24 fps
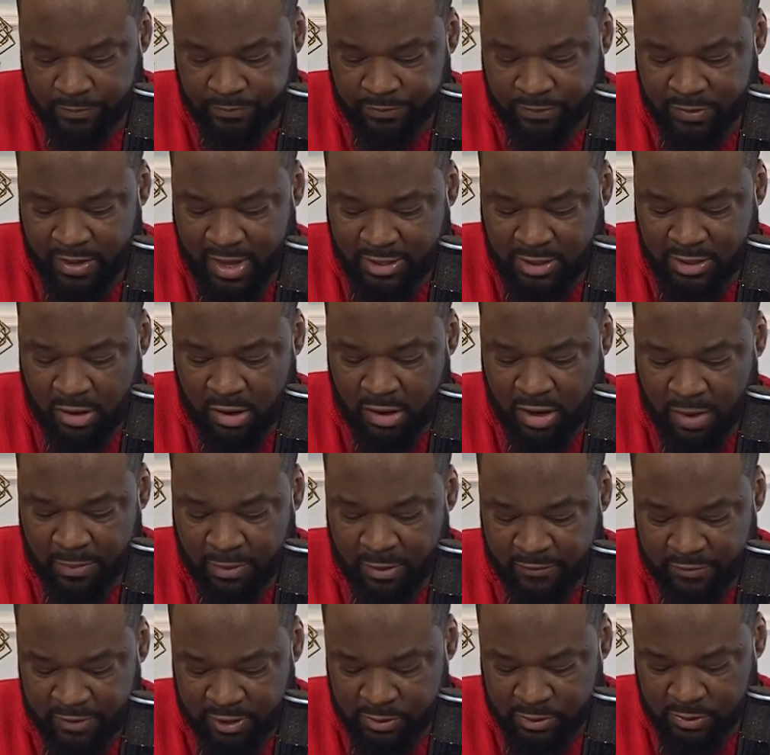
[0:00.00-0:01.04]
Now I saw a couple
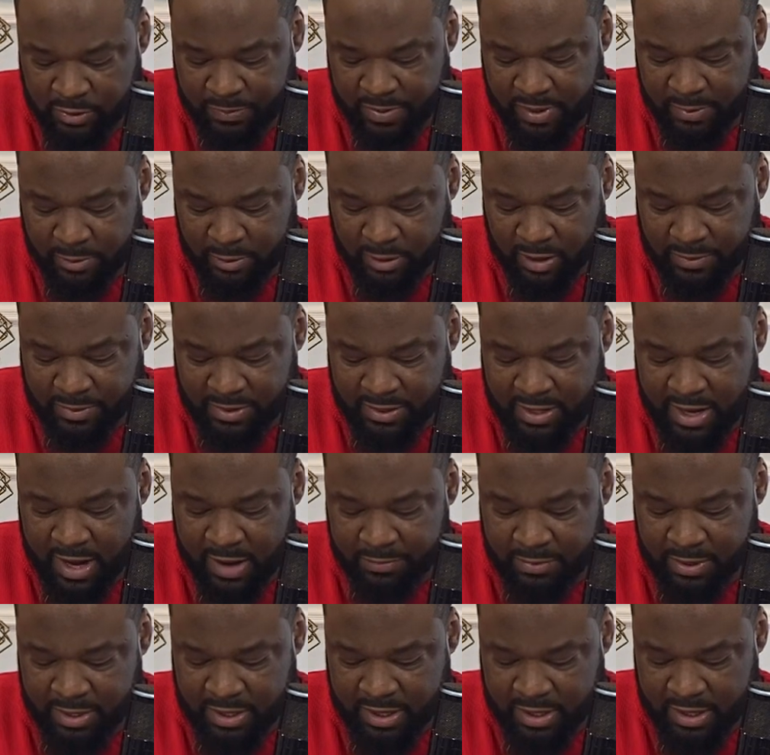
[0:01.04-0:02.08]
of videos where people were upset
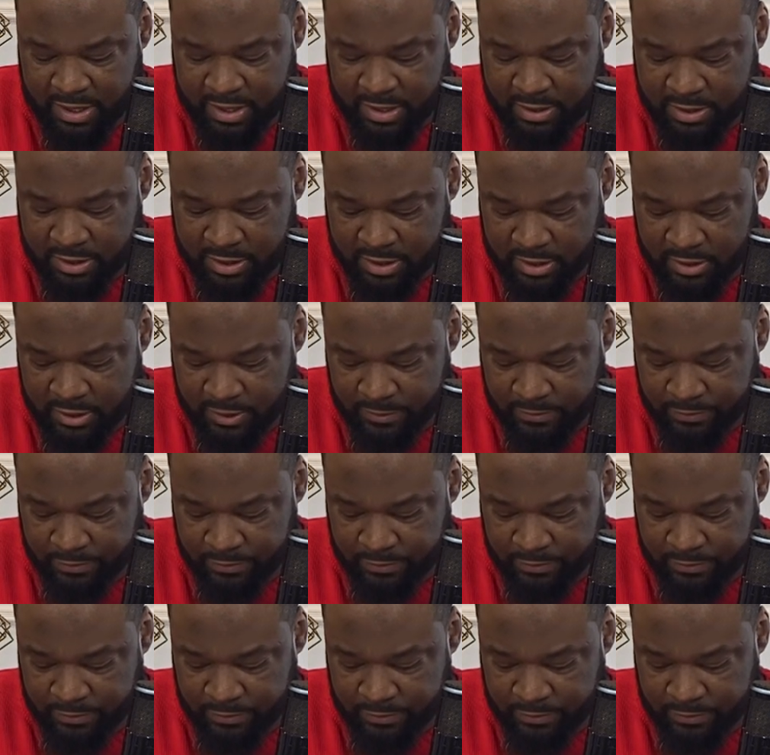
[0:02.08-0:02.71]
because